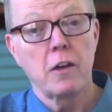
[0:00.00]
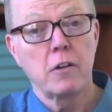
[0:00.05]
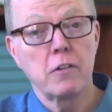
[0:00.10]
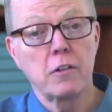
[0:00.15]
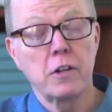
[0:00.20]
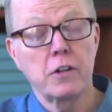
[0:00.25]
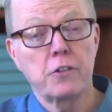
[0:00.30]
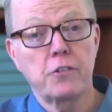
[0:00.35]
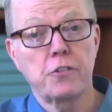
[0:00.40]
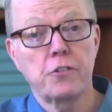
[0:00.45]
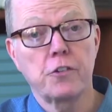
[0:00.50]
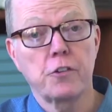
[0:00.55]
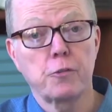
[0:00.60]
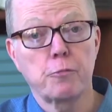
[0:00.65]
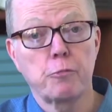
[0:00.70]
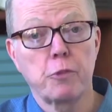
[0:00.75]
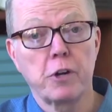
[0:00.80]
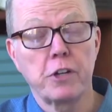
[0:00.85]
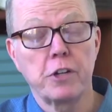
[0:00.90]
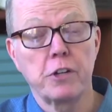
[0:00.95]
Let's
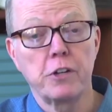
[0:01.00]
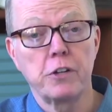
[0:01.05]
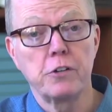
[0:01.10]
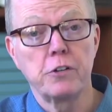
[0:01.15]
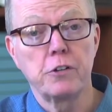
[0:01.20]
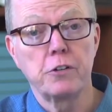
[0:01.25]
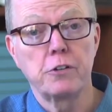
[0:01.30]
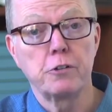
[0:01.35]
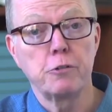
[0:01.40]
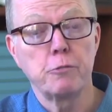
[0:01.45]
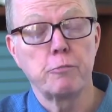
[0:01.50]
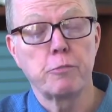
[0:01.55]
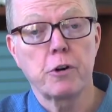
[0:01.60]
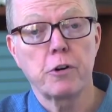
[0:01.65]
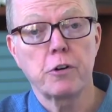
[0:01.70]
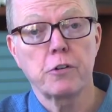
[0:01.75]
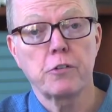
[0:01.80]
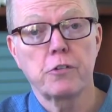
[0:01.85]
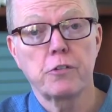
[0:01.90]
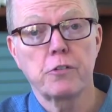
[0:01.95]
just break it into two
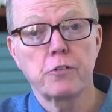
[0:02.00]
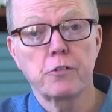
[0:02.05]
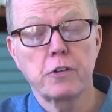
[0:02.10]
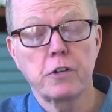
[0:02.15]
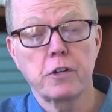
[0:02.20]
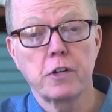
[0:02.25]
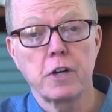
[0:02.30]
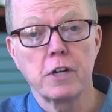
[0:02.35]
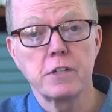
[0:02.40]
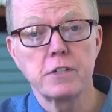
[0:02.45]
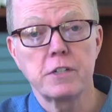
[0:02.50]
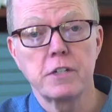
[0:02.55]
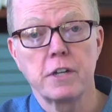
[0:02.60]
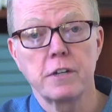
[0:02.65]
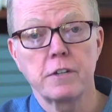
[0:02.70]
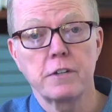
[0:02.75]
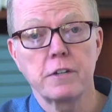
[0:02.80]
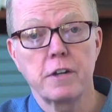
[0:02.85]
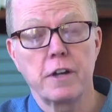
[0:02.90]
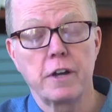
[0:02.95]
parts,
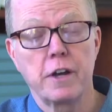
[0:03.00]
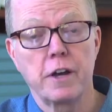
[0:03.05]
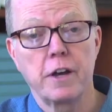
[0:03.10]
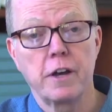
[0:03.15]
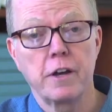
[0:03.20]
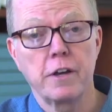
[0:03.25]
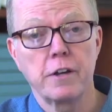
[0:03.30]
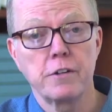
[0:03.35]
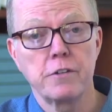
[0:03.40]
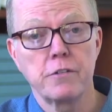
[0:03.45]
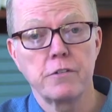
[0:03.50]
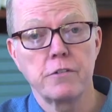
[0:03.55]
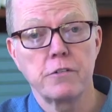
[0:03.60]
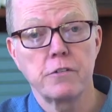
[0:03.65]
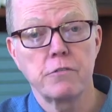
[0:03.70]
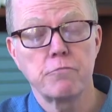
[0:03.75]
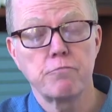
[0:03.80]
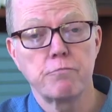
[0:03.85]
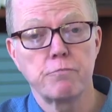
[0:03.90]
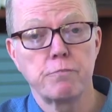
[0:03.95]
content
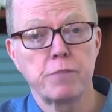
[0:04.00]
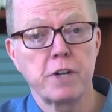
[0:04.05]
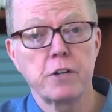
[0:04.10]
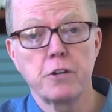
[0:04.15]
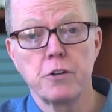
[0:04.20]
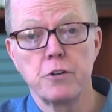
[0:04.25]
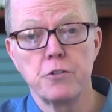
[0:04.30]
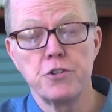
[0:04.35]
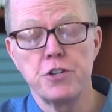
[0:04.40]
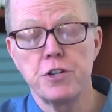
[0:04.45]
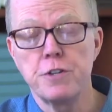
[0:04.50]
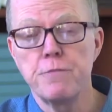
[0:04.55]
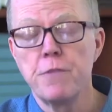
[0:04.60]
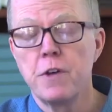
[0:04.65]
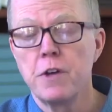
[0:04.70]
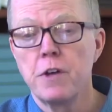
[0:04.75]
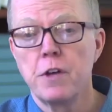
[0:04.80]
and pedagogy.